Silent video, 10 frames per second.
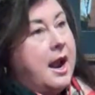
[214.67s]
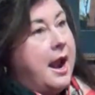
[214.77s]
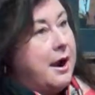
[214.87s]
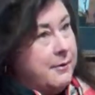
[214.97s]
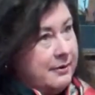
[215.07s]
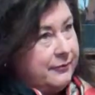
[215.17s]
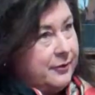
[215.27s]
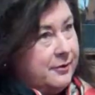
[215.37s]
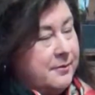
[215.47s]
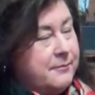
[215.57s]

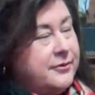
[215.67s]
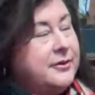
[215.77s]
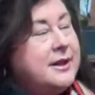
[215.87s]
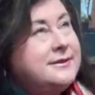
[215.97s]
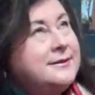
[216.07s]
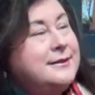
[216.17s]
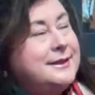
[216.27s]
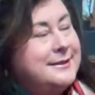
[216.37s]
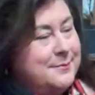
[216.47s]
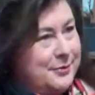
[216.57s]
However, pleasantly
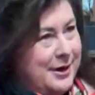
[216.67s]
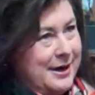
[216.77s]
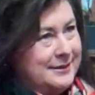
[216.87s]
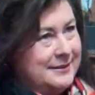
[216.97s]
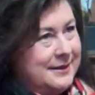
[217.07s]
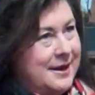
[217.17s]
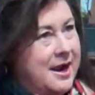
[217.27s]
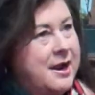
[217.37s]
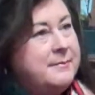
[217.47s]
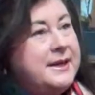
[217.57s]
surprised.
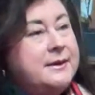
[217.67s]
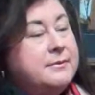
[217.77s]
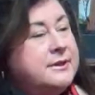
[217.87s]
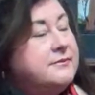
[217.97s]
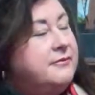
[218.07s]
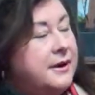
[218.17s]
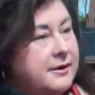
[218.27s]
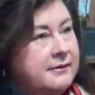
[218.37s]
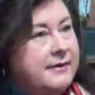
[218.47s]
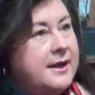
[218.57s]
He was
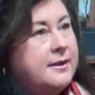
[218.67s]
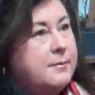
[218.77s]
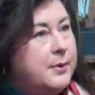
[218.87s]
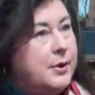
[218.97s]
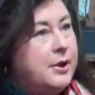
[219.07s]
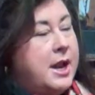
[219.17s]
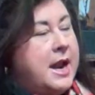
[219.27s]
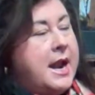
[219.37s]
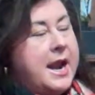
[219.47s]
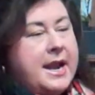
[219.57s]
very available
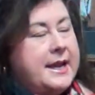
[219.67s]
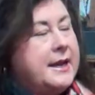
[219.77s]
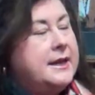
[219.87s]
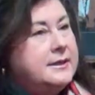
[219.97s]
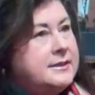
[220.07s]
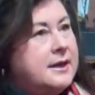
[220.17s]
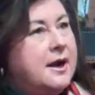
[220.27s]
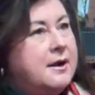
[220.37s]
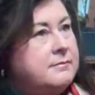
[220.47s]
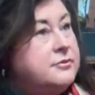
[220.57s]
and
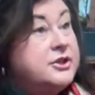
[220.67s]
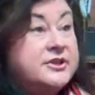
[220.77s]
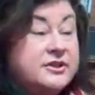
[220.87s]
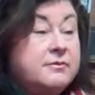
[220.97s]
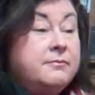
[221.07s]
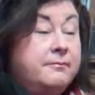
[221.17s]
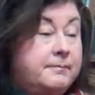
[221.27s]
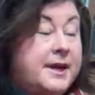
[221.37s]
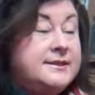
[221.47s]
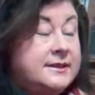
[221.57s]
just
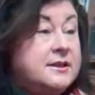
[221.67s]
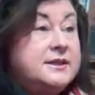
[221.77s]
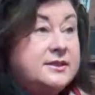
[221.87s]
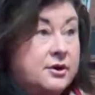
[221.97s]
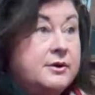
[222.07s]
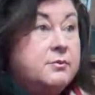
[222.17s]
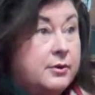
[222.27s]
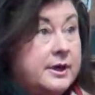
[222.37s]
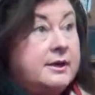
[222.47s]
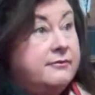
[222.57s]
basically started
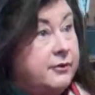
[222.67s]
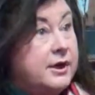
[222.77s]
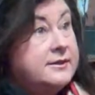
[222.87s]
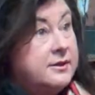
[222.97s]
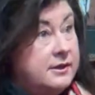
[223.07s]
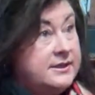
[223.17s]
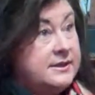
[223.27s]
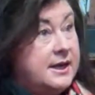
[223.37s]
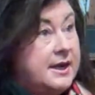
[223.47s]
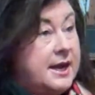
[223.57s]
working for us on a
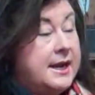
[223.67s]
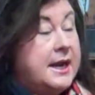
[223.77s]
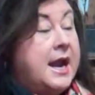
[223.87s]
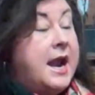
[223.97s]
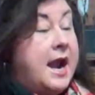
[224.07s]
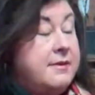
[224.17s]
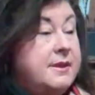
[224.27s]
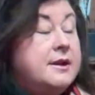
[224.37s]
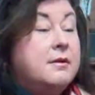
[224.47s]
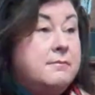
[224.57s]
Sunday. And
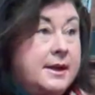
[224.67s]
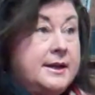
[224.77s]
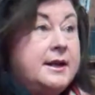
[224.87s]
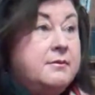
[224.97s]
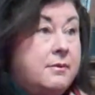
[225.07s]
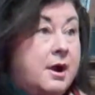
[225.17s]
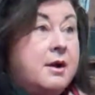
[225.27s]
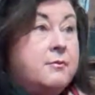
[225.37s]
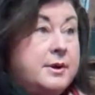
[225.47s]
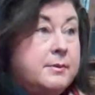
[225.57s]
then on Monday,
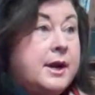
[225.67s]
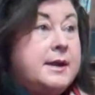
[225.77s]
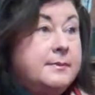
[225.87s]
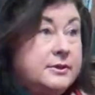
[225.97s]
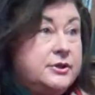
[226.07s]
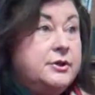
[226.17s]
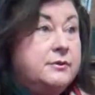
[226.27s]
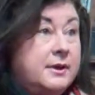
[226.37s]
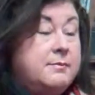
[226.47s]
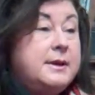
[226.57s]
we were able to
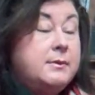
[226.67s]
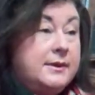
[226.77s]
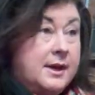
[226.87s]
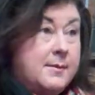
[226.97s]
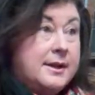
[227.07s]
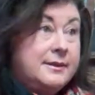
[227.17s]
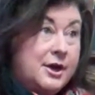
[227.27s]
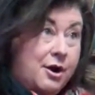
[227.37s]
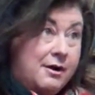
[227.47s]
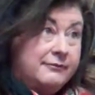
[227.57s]
then meet with him at
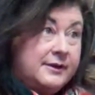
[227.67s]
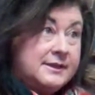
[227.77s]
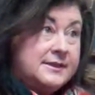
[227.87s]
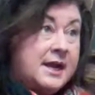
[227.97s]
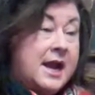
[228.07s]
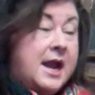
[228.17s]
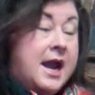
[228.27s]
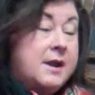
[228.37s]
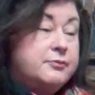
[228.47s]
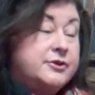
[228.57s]
the office
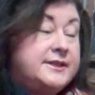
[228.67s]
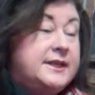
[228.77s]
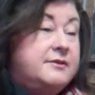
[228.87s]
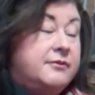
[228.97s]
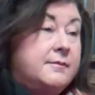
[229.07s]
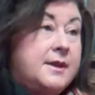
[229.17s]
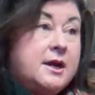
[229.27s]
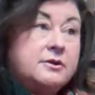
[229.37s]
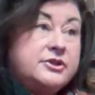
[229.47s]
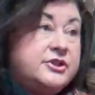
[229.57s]
and proceed from
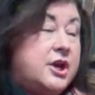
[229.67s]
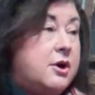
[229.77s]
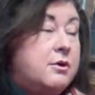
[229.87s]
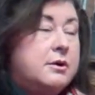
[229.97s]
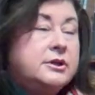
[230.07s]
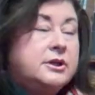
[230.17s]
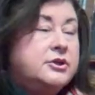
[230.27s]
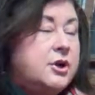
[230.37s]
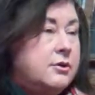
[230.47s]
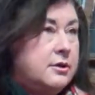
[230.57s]
there. So
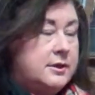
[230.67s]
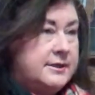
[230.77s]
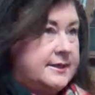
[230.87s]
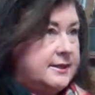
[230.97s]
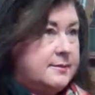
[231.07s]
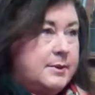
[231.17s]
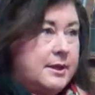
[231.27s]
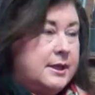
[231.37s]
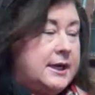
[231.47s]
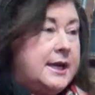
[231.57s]
total
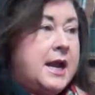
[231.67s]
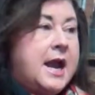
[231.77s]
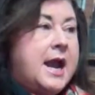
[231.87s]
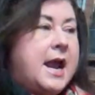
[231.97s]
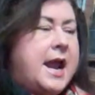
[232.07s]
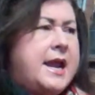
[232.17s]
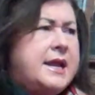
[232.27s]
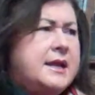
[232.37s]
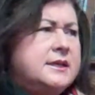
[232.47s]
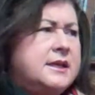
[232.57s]
accessibility.
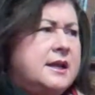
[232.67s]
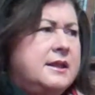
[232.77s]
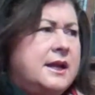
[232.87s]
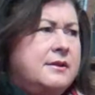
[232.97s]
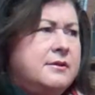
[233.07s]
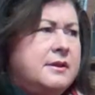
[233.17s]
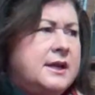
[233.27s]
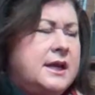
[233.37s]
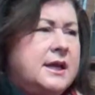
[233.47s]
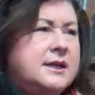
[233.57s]
And the other
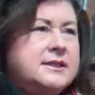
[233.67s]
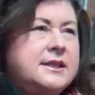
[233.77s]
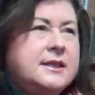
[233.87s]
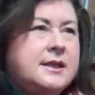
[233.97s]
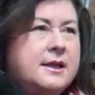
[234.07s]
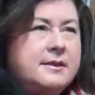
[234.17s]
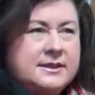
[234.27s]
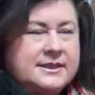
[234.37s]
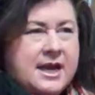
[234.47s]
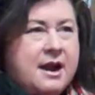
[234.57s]
thing is the
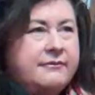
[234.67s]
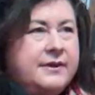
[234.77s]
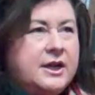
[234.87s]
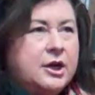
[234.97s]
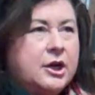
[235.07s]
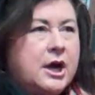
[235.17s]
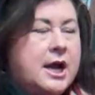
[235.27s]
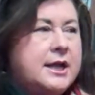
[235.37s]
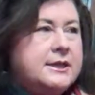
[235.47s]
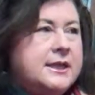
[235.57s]
staff here,
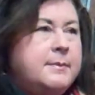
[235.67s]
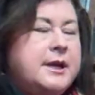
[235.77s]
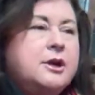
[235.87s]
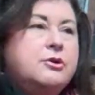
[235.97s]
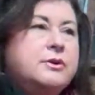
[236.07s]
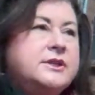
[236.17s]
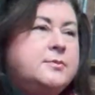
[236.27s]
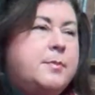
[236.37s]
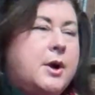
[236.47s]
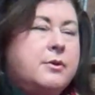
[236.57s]
Debbie and Chris
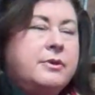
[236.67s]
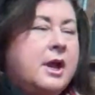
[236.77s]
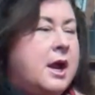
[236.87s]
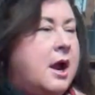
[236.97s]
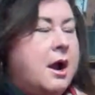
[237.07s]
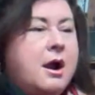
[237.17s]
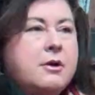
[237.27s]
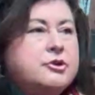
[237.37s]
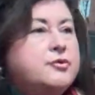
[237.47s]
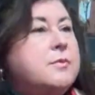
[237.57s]
both,
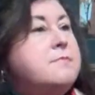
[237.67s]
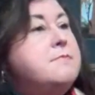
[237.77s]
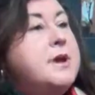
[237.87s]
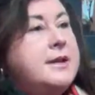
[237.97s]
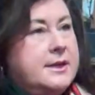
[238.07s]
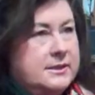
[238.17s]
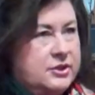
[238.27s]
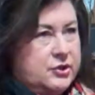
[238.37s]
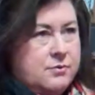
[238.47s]
tremendous.